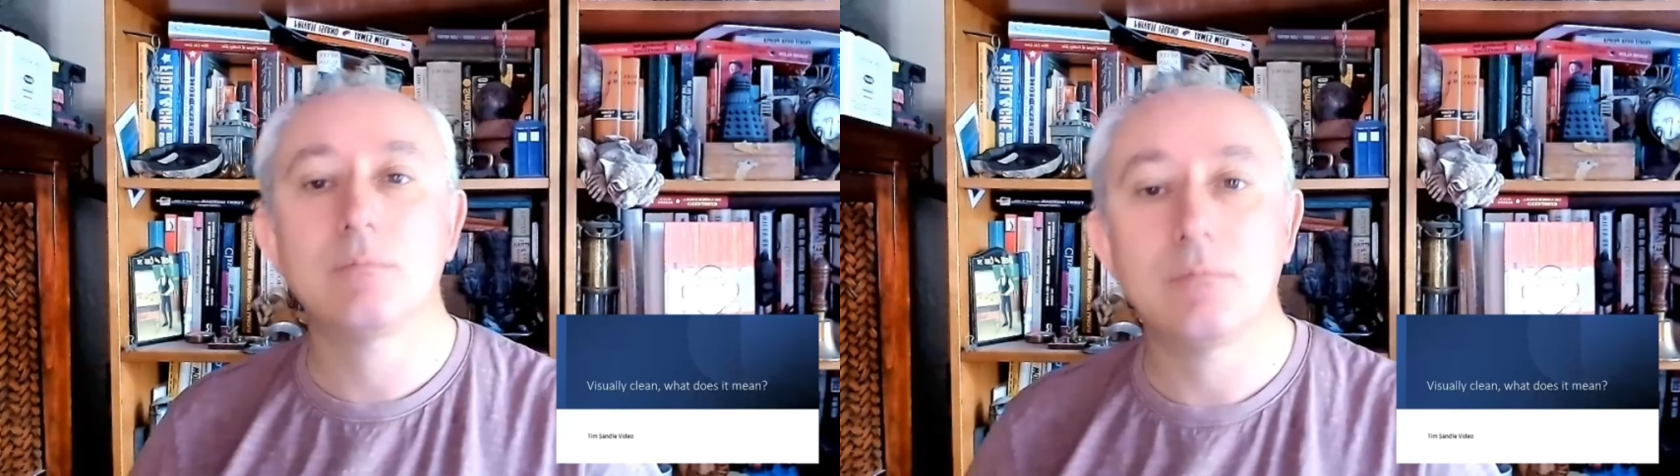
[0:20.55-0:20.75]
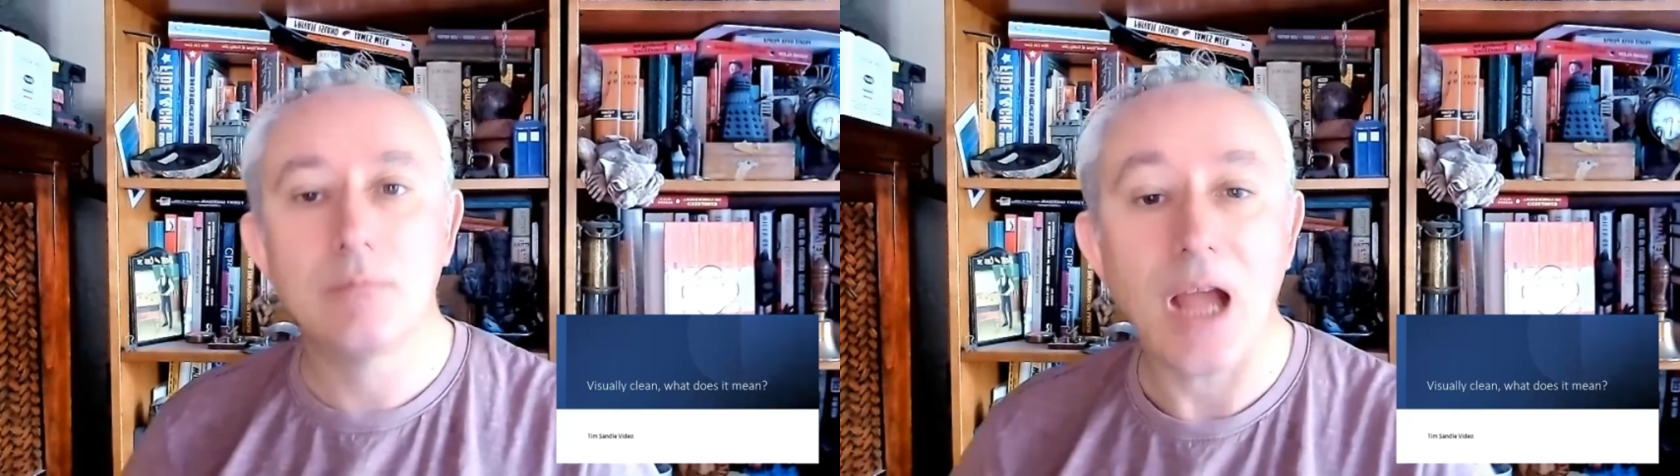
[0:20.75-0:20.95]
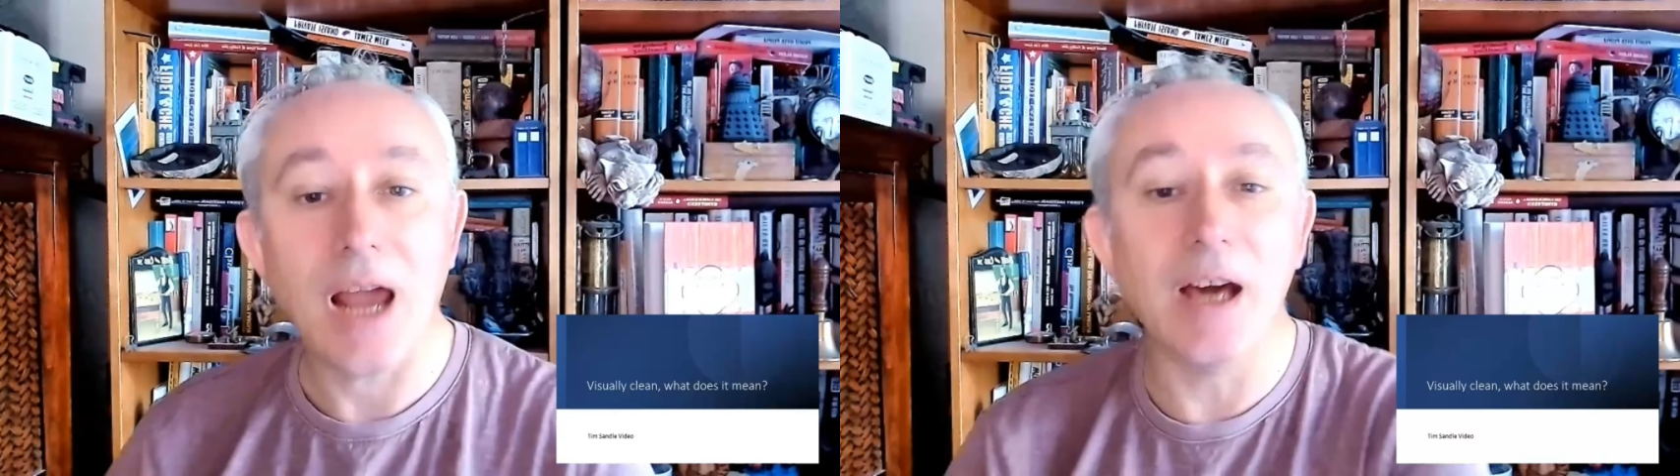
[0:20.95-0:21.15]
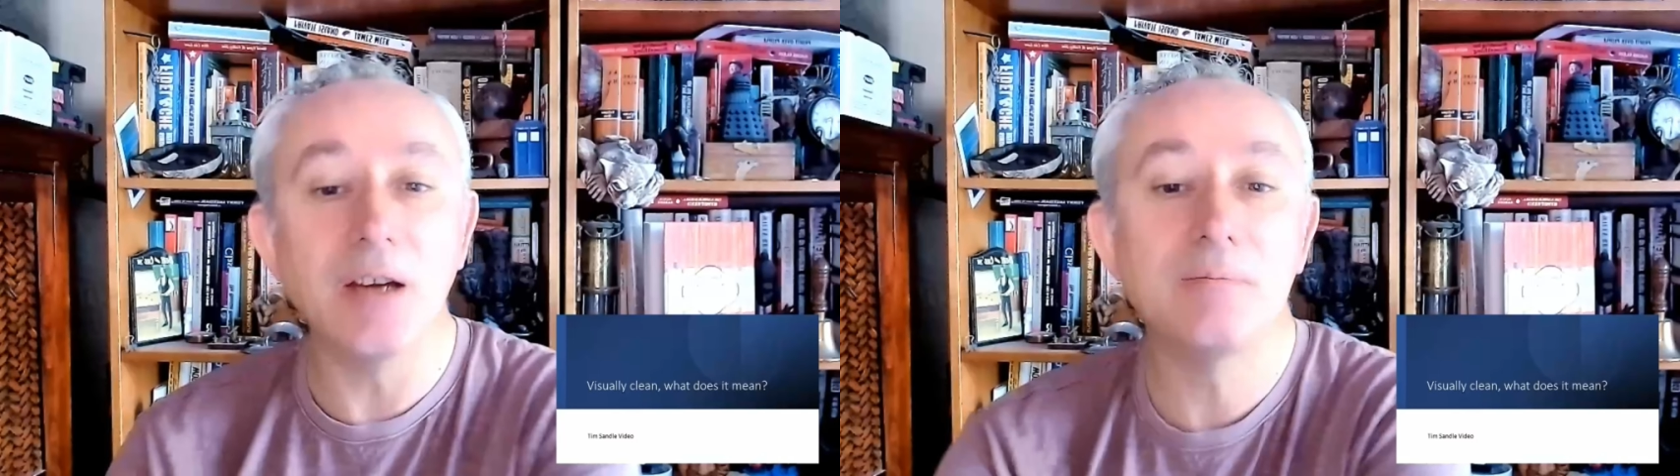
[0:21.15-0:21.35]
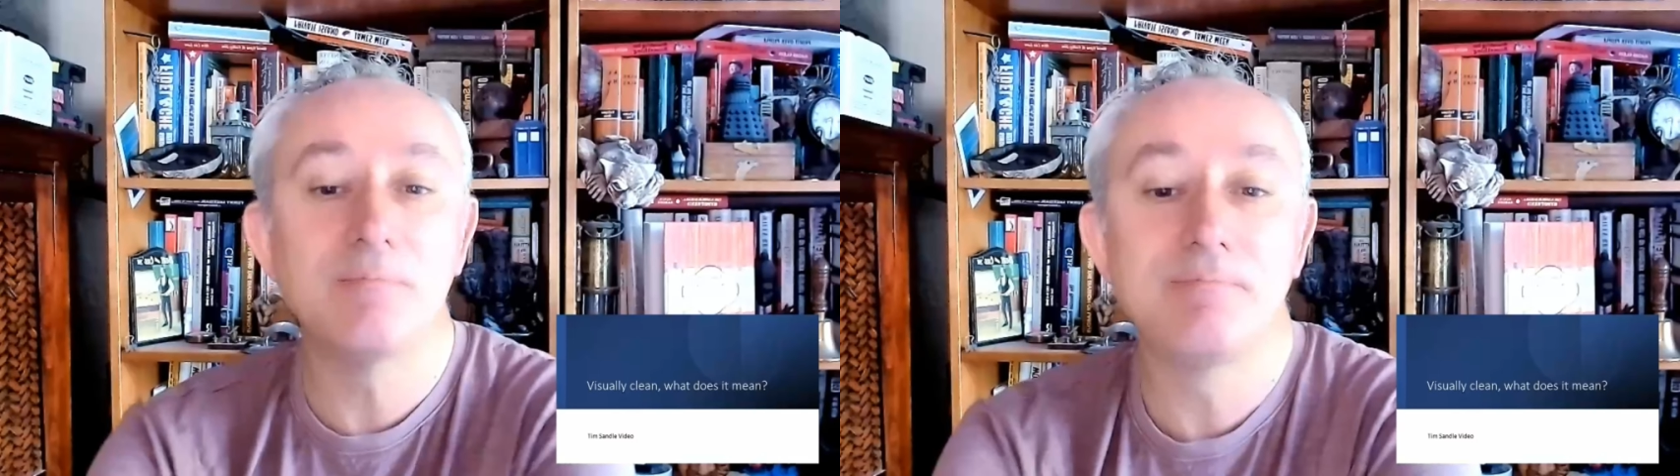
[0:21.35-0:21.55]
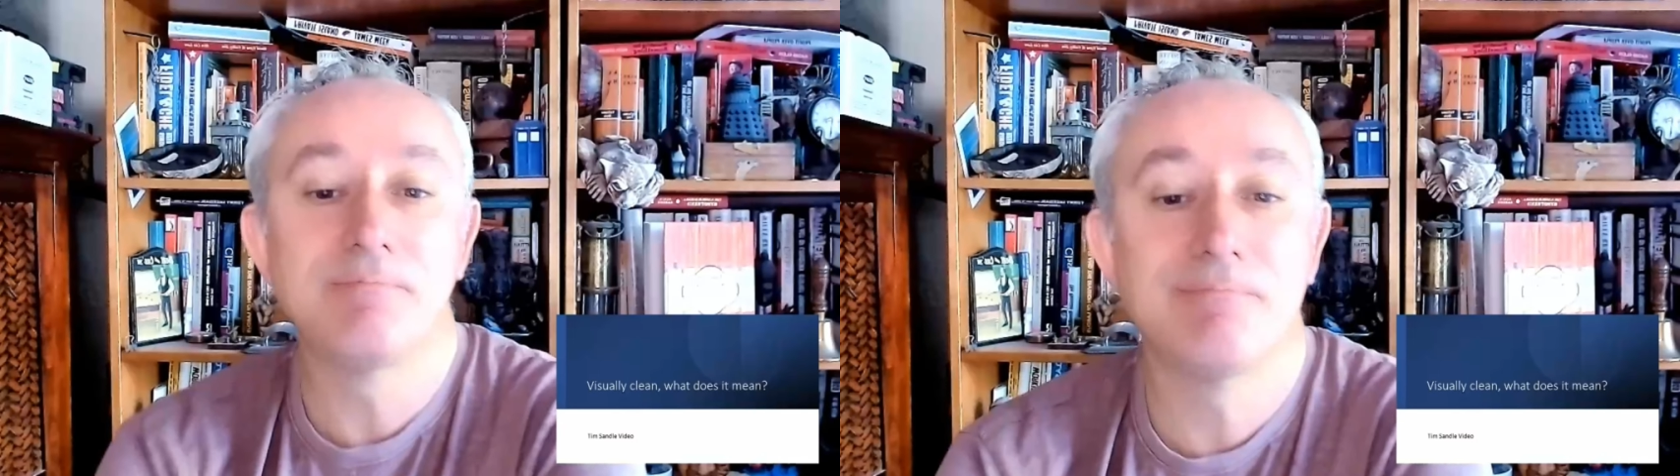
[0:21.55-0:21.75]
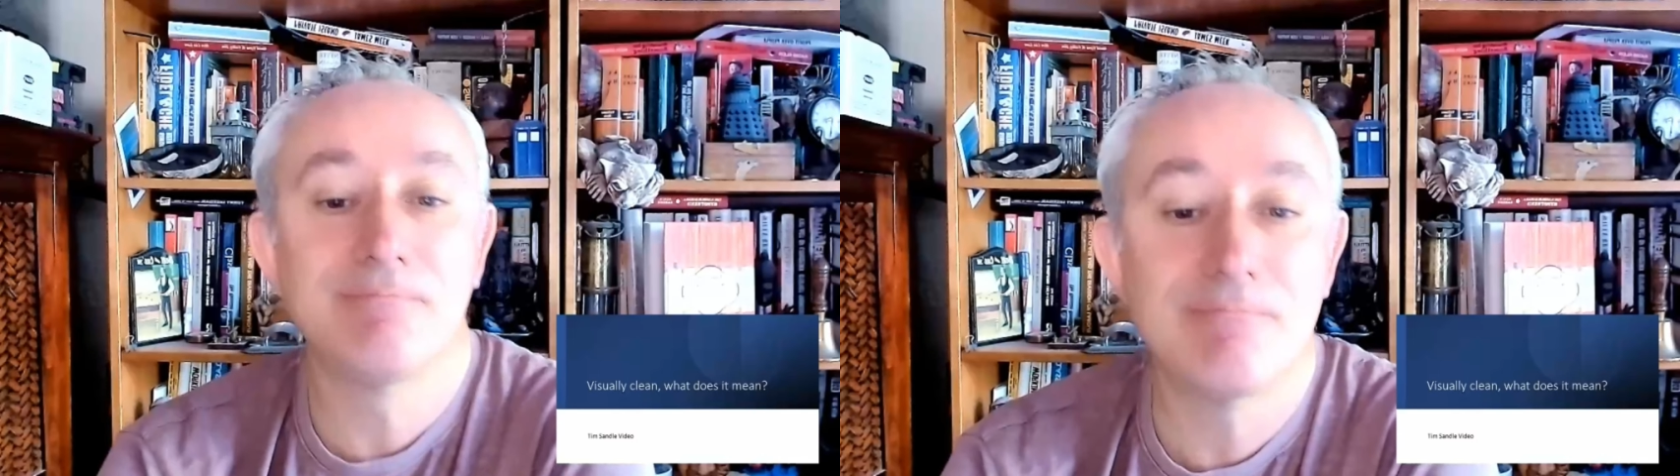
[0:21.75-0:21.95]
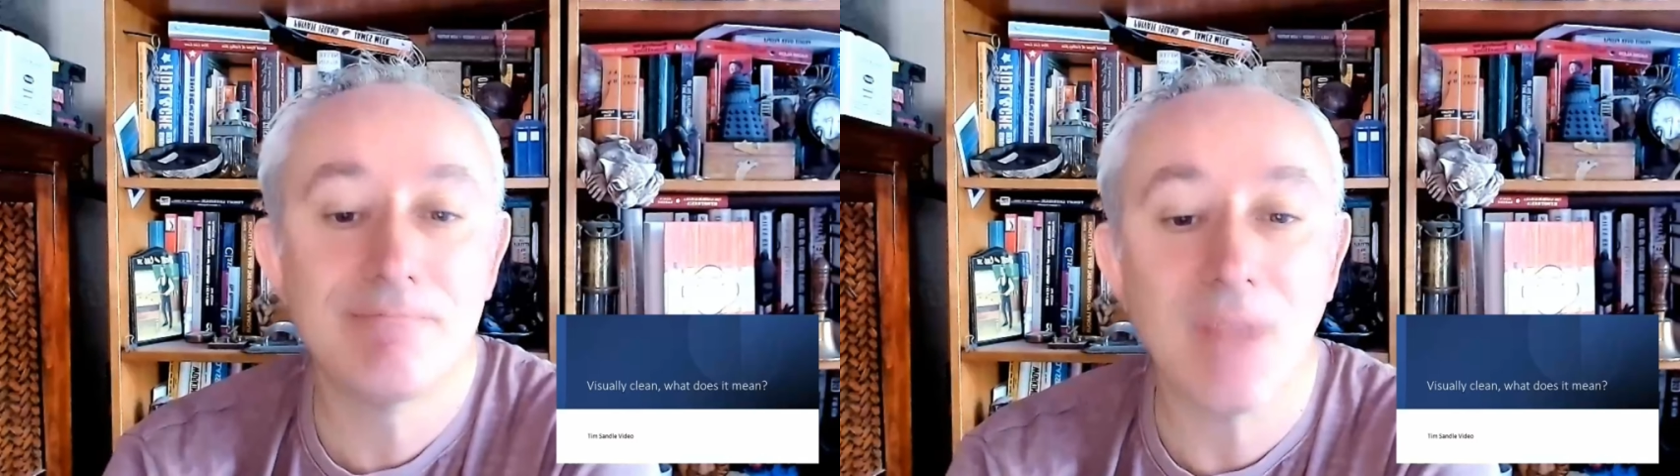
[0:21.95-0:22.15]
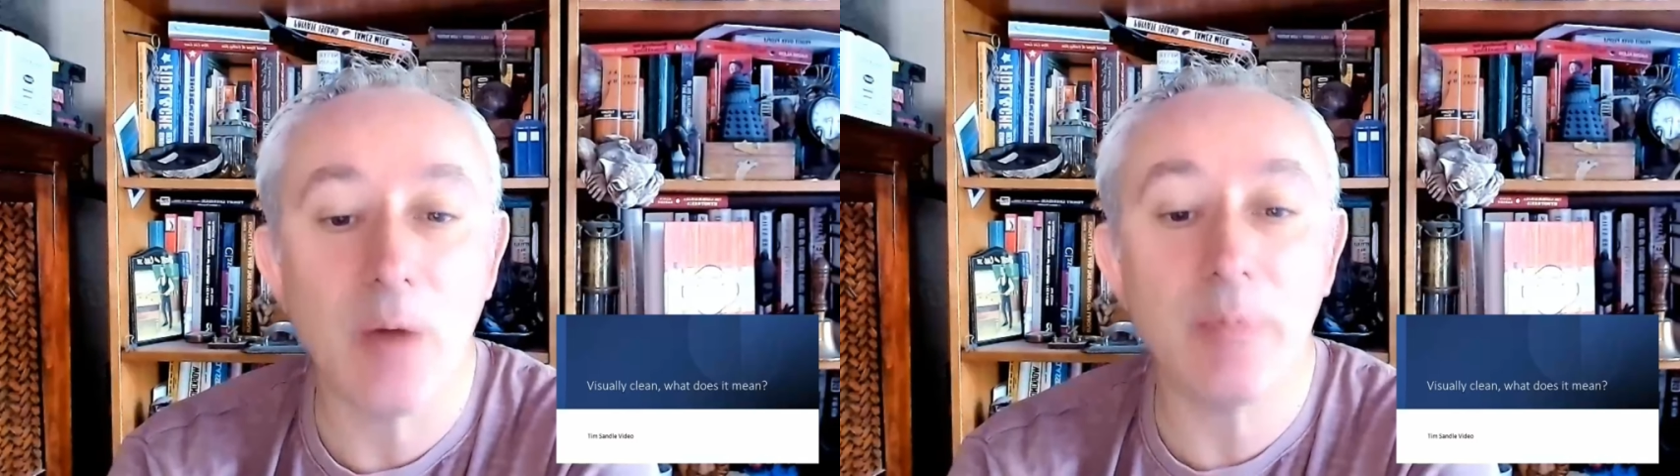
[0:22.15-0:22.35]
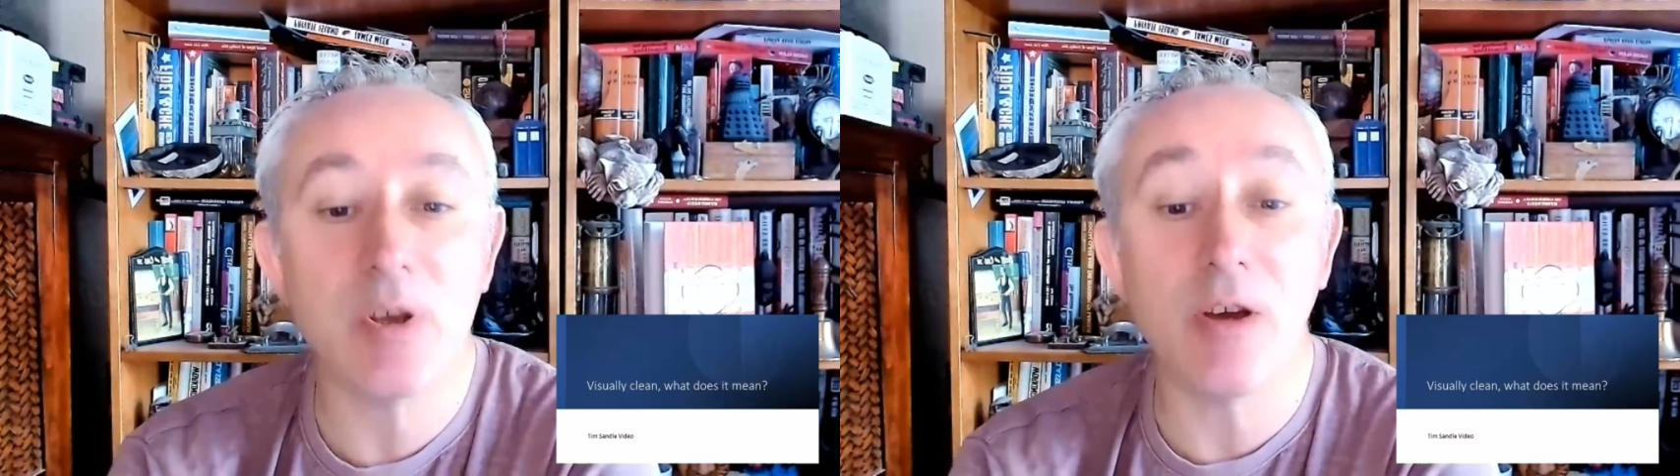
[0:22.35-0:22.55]
Hello,
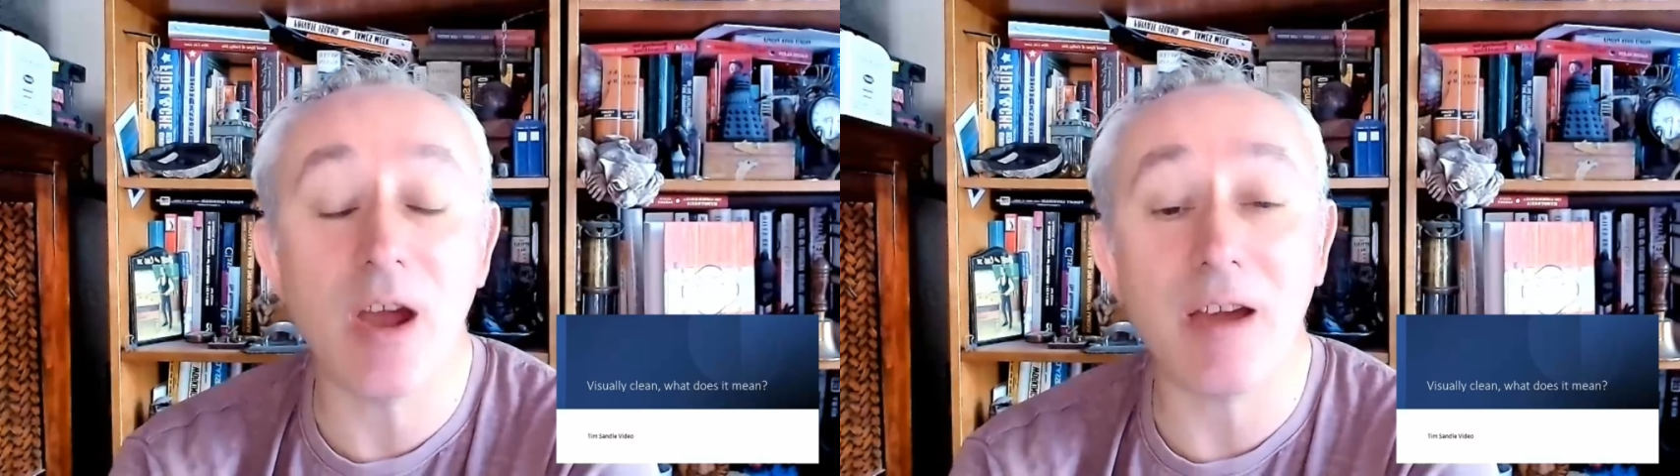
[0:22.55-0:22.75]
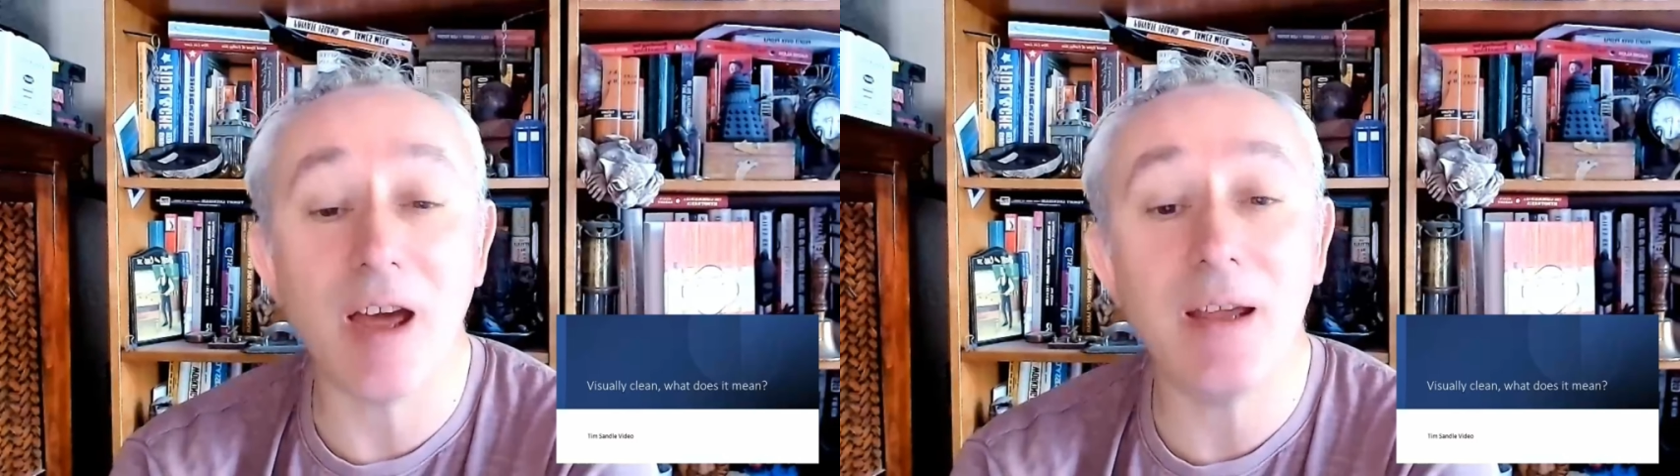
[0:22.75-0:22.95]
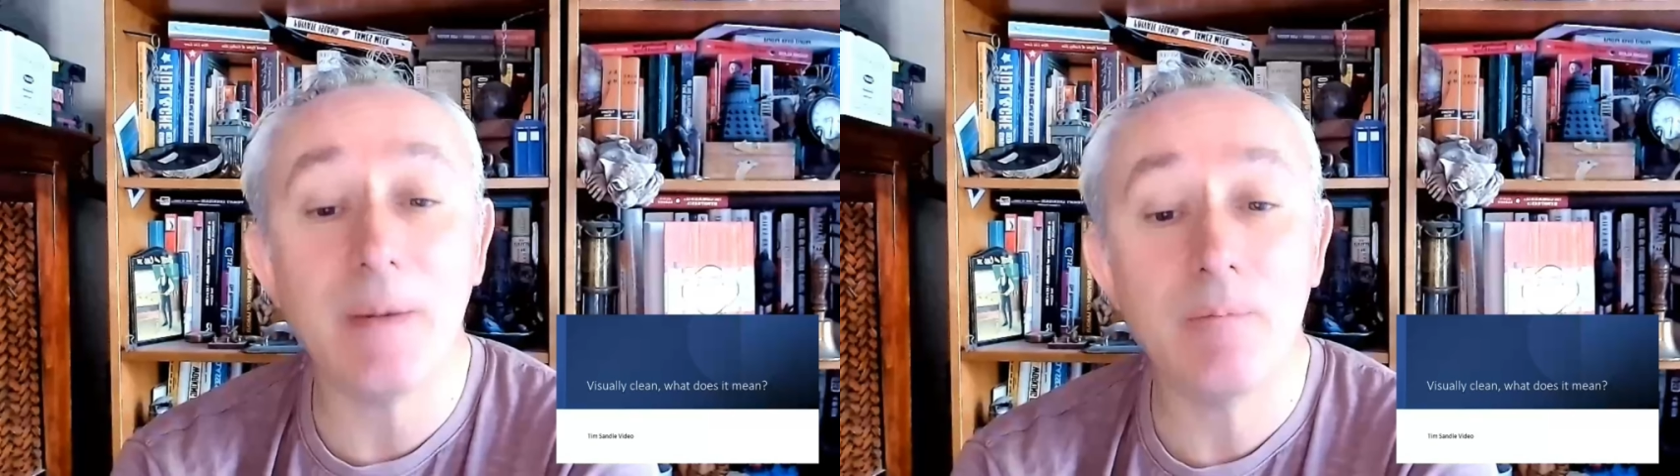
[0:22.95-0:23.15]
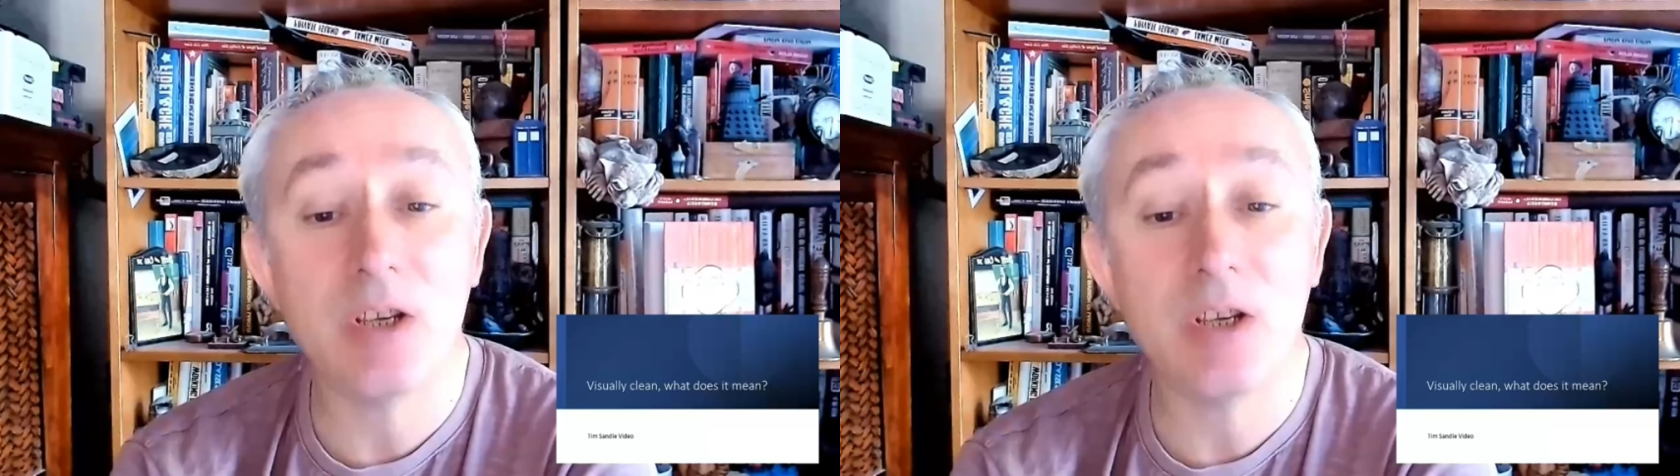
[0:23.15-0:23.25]
hope you're doing okay.